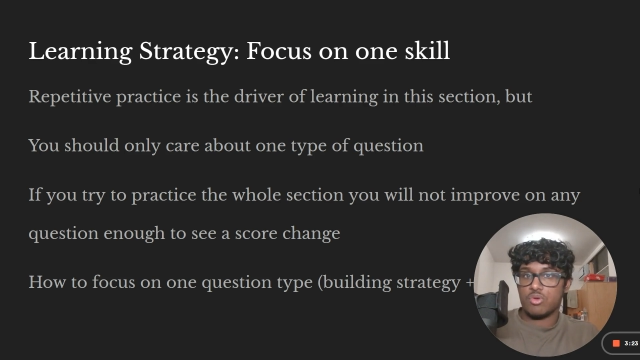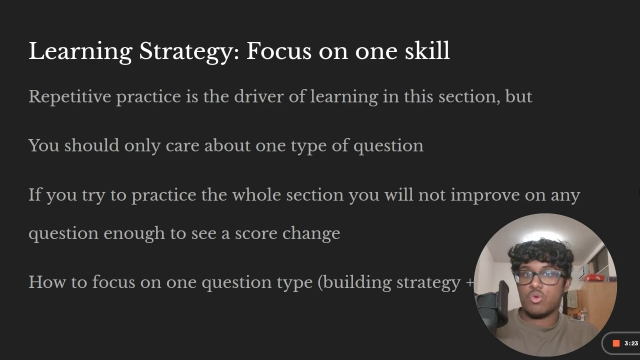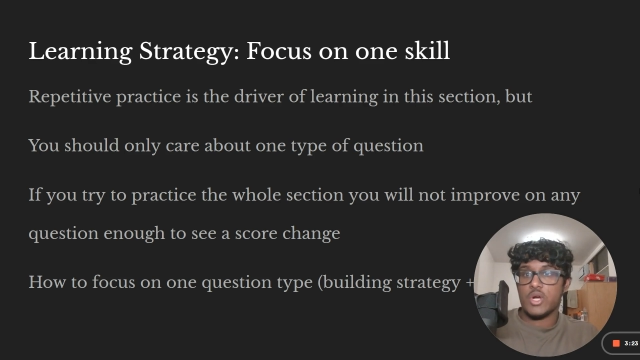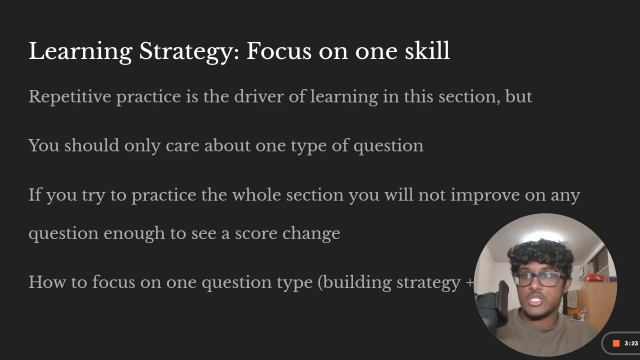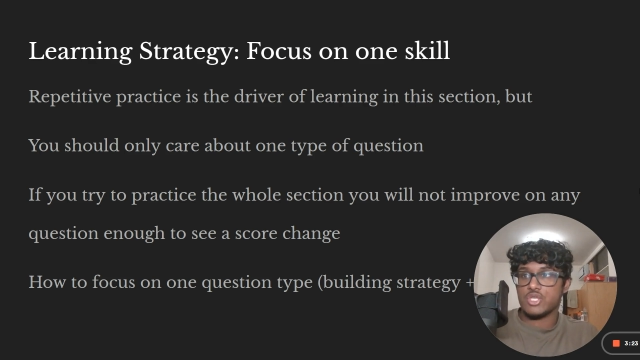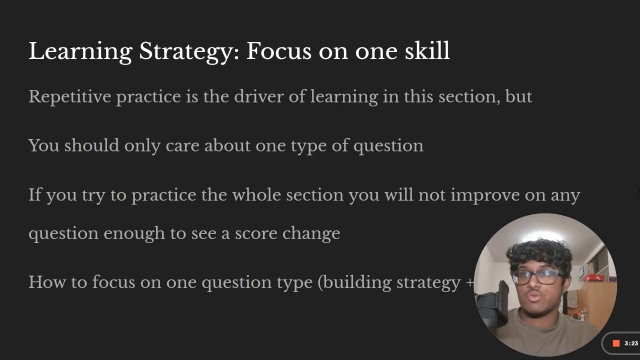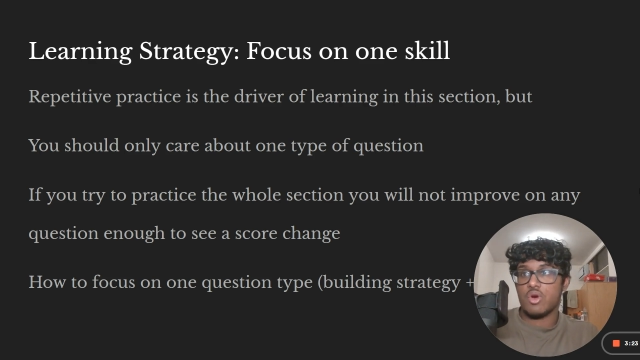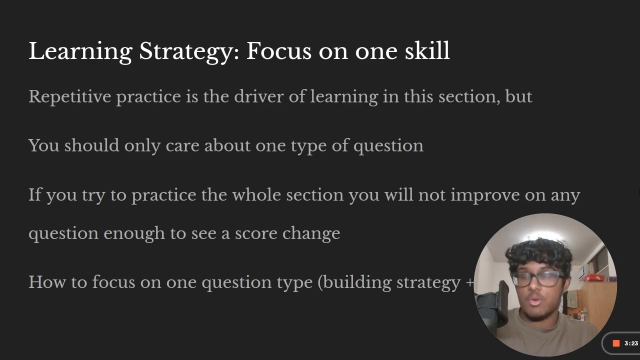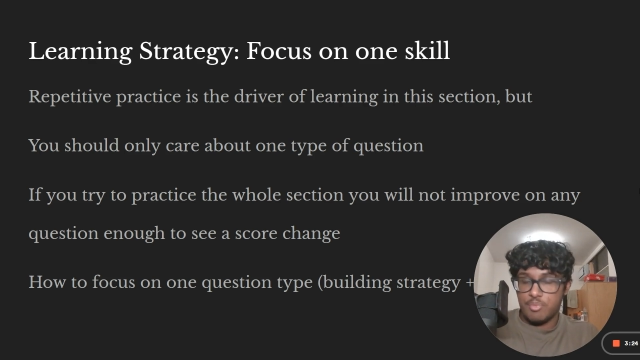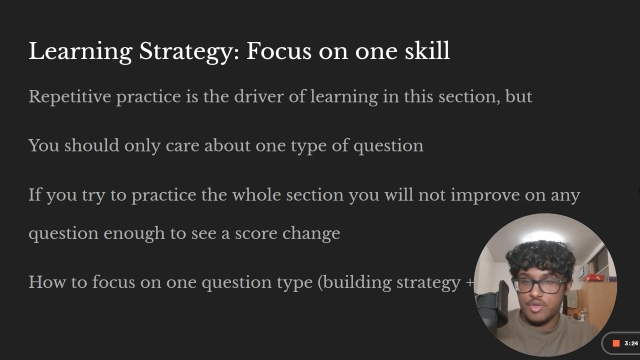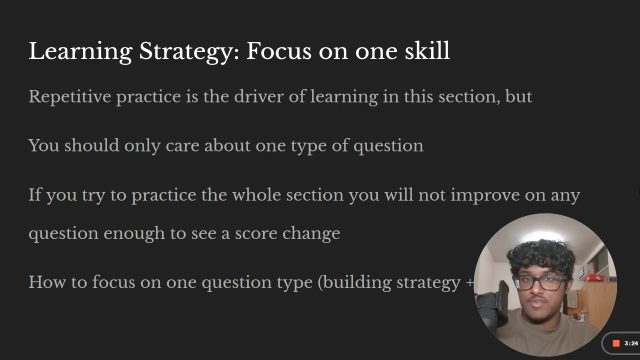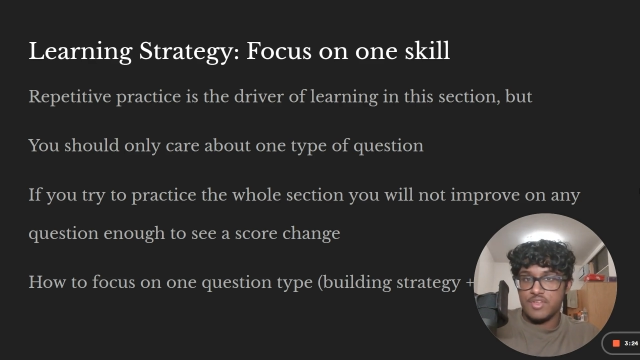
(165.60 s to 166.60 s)
question wrong
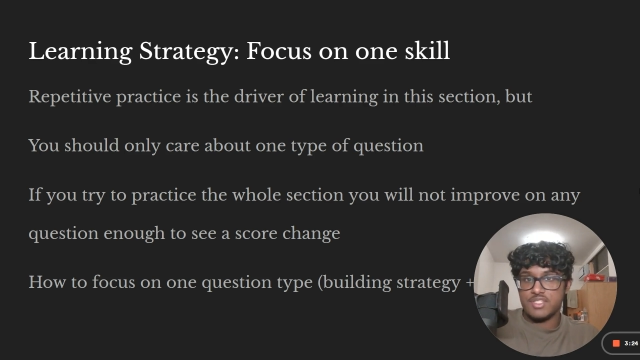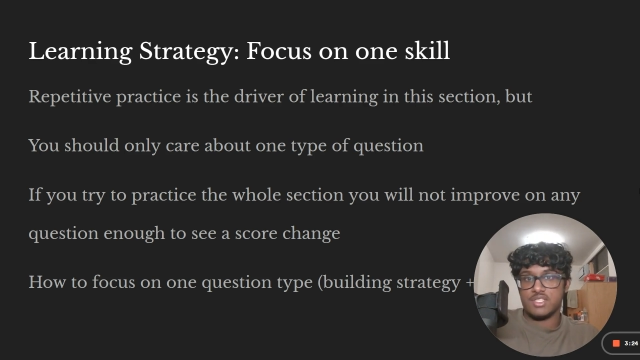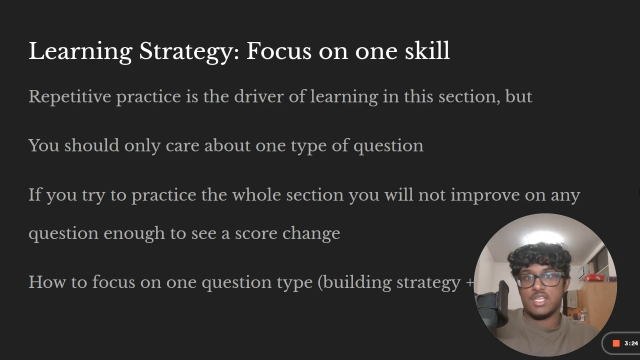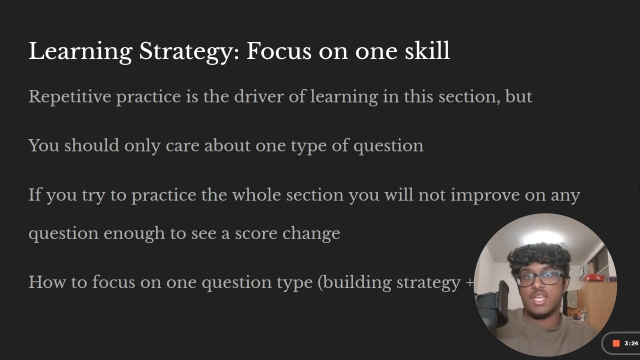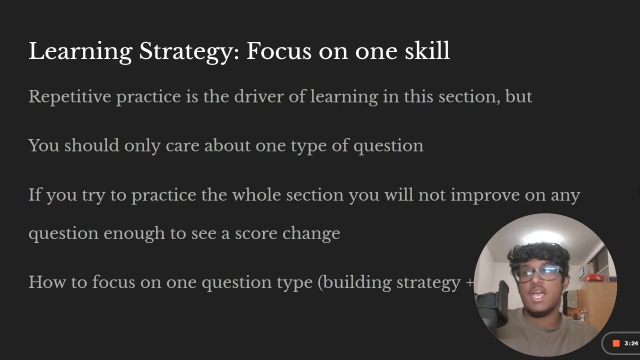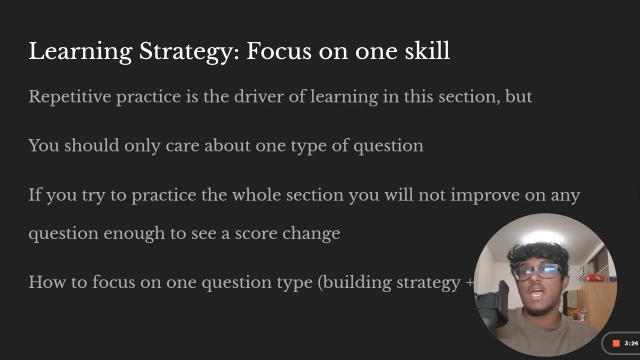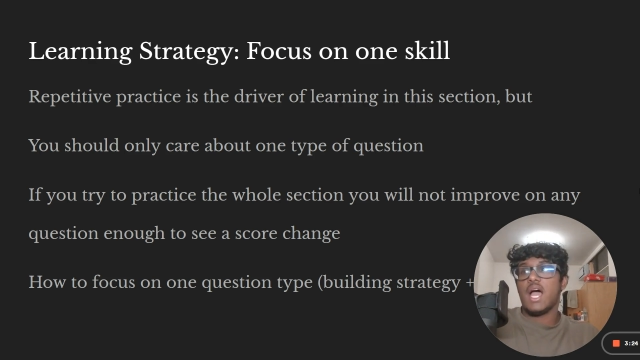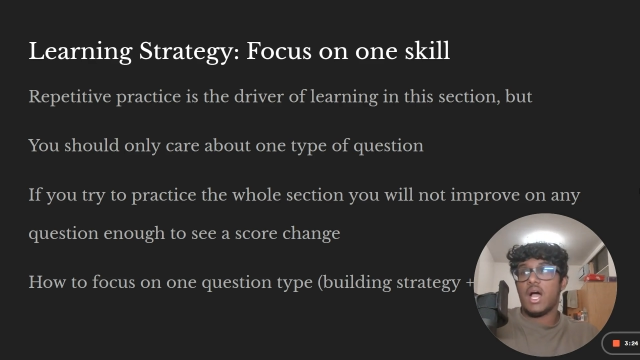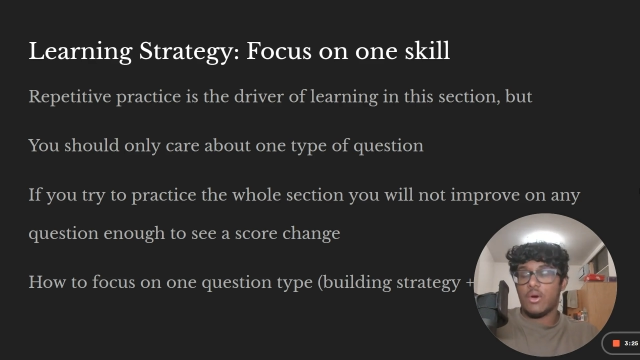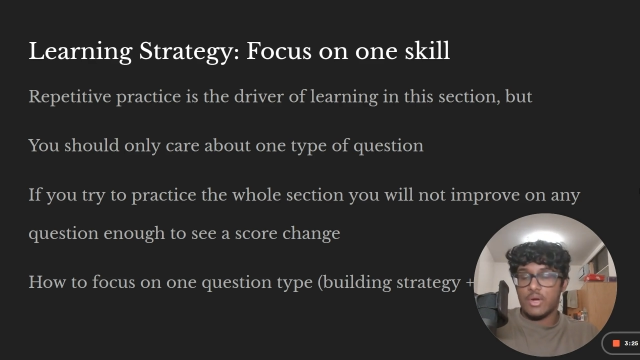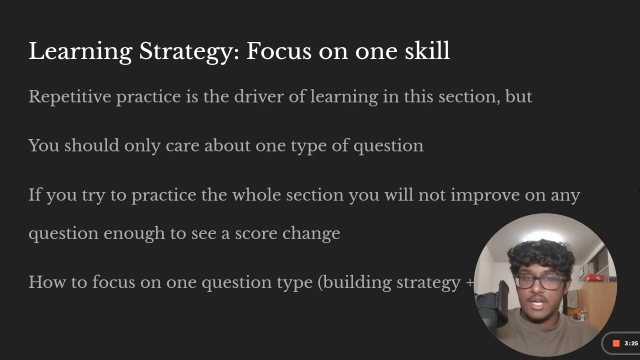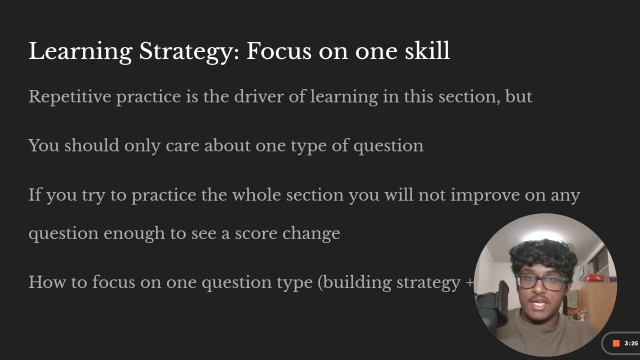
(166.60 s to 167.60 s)
previously? How
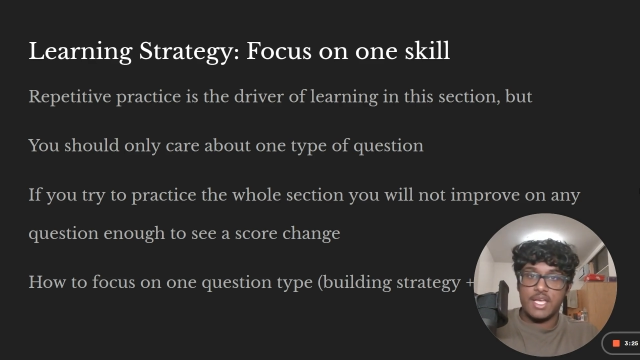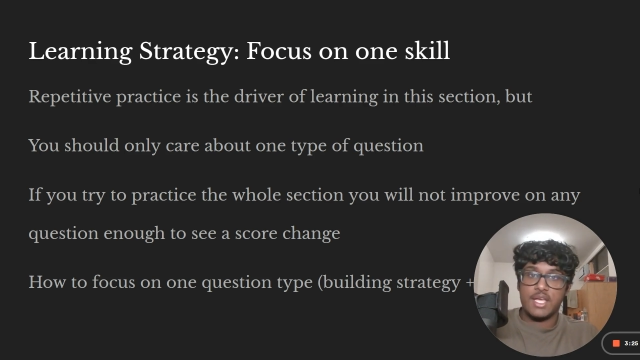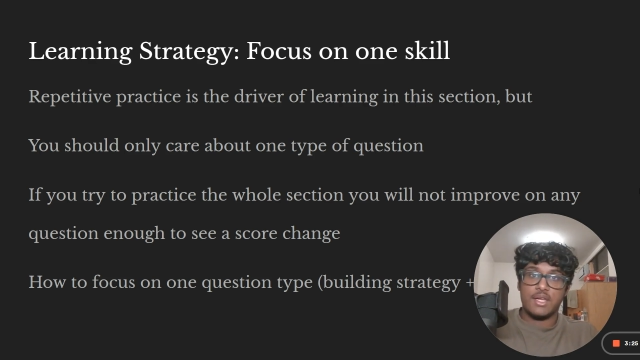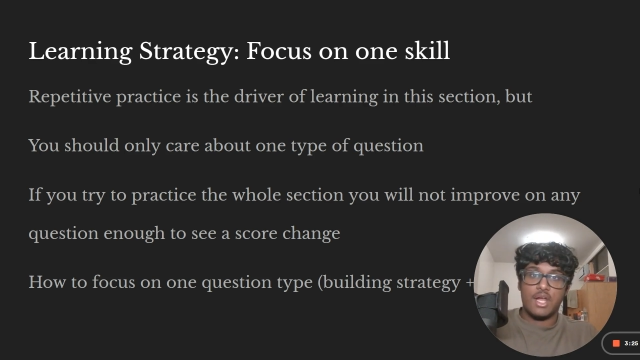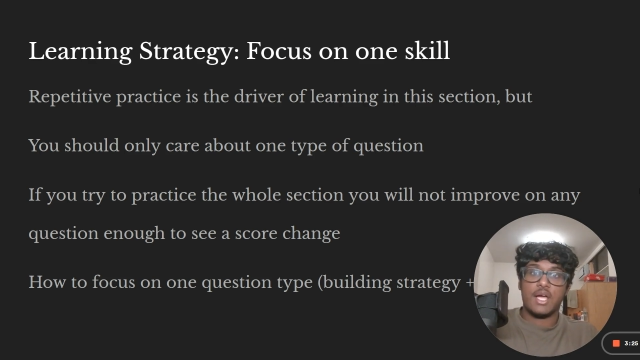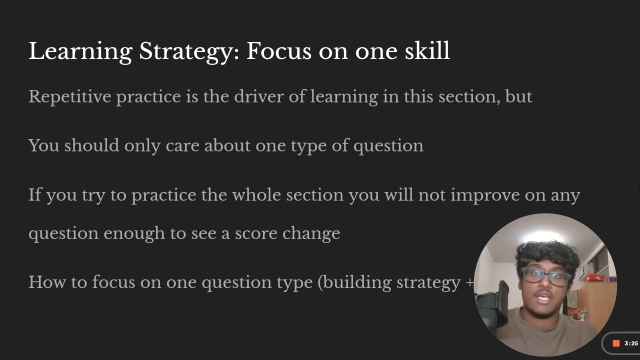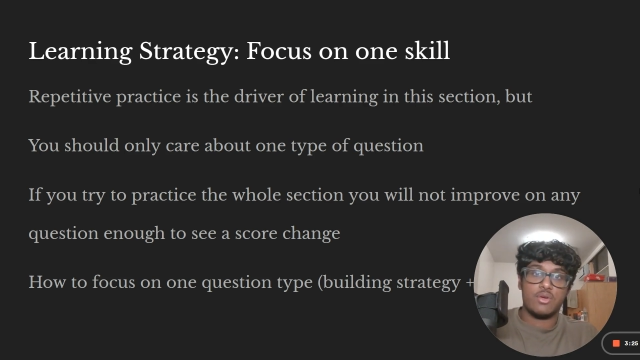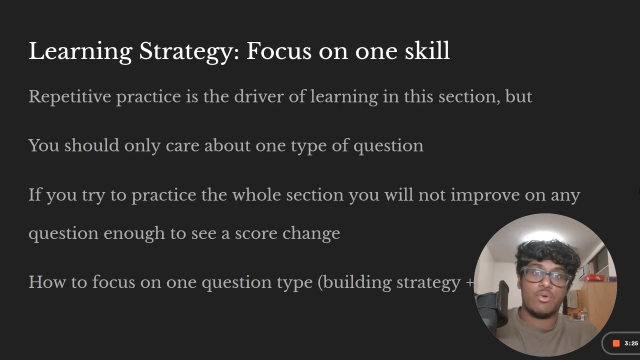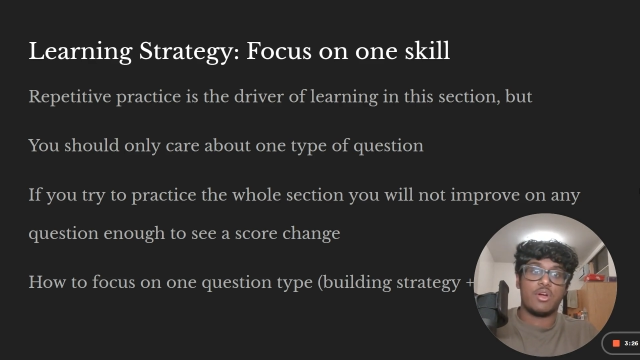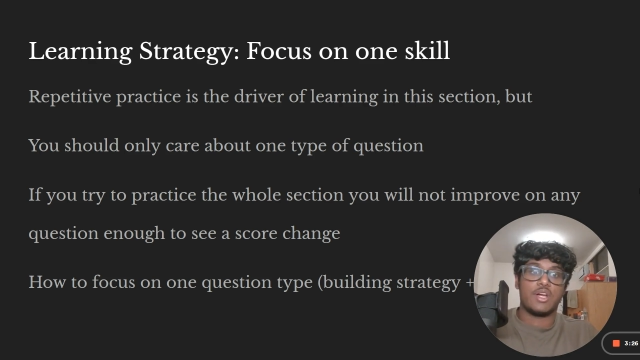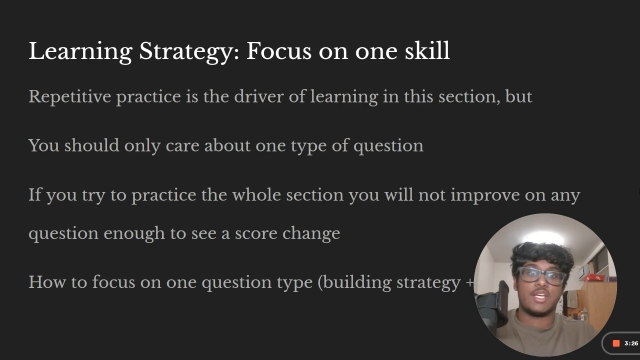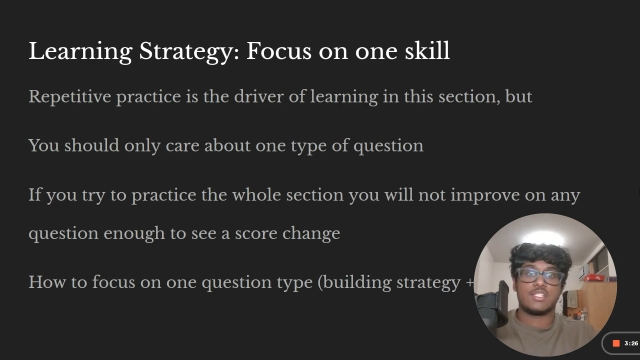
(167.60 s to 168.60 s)
can I not get it
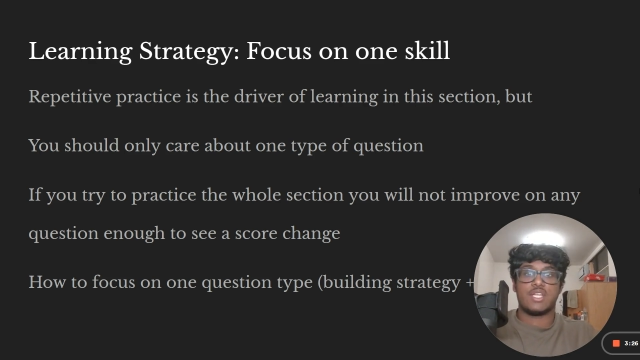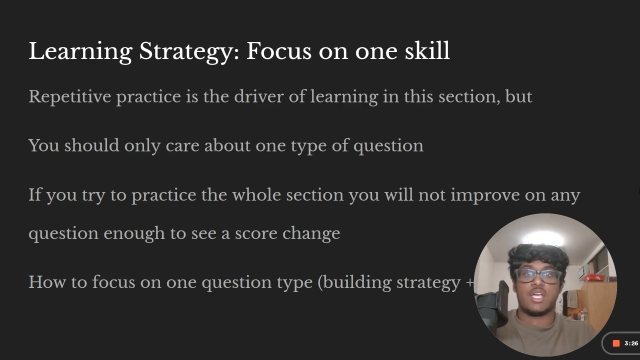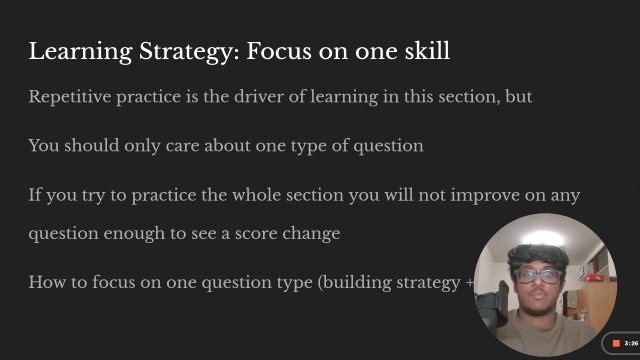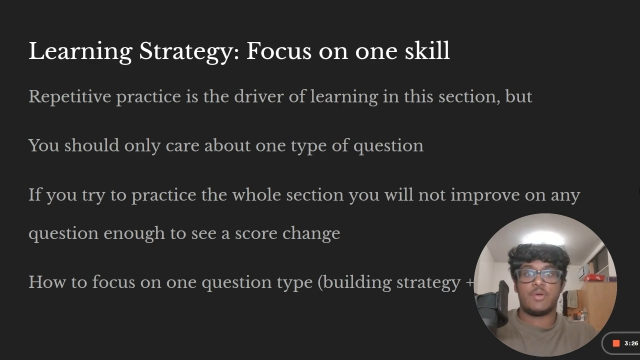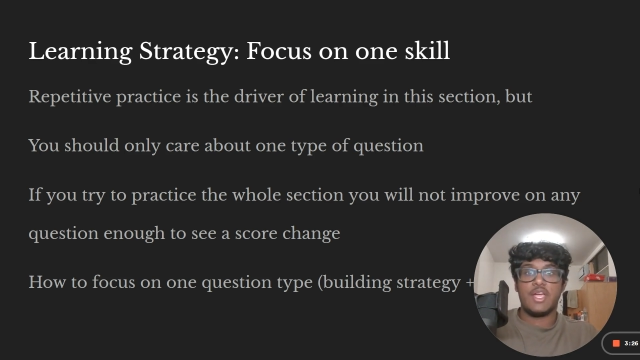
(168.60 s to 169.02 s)
wrong next time, right?